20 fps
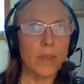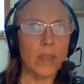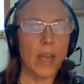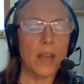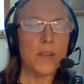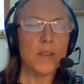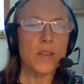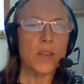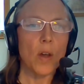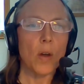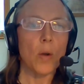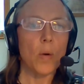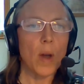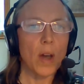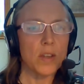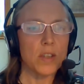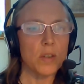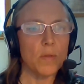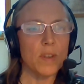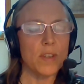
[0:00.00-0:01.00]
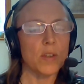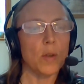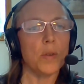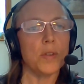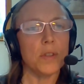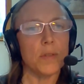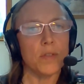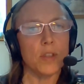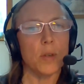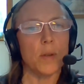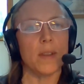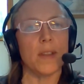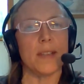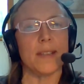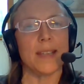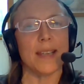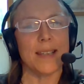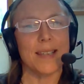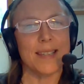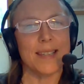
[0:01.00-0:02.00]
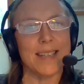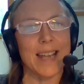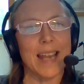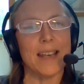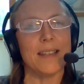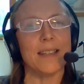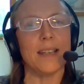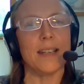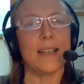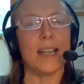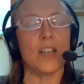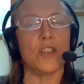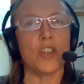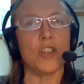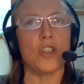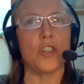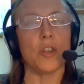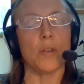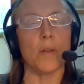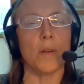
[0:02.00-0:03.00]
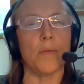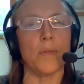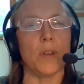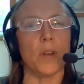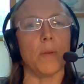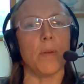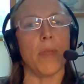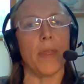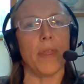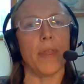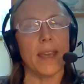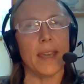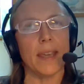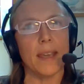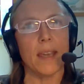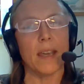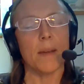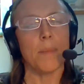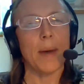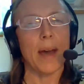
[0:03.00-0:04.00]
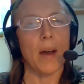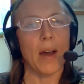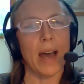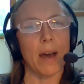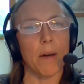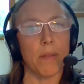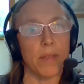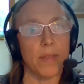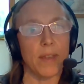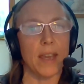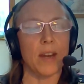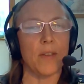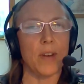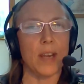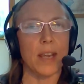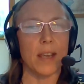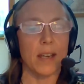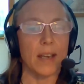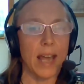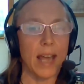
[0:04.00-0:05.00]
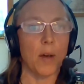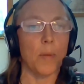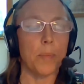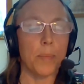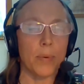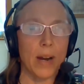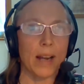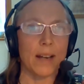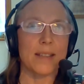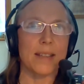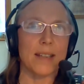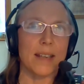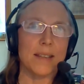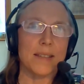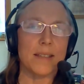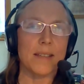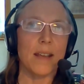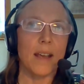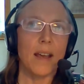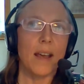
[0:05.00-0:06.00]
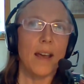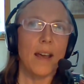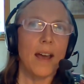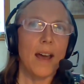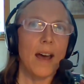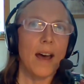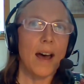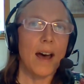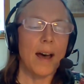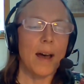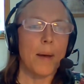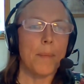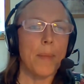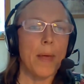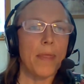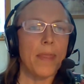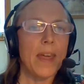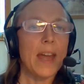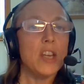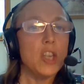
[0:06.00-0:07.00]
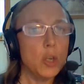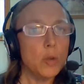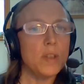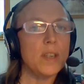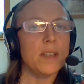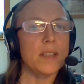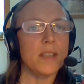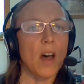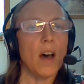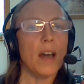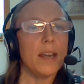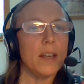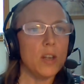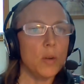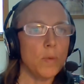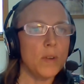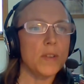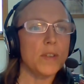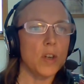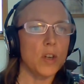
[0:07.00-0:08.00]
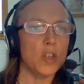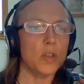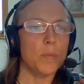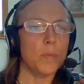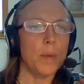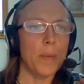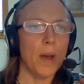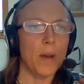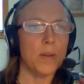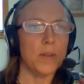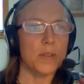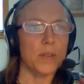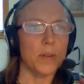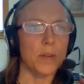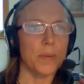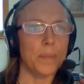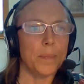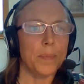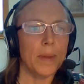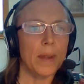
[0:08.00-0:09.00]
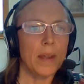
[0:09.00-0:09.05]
And so as a result of doing this extended literature review and thinking about how theory can help practice, then you design a research proposal.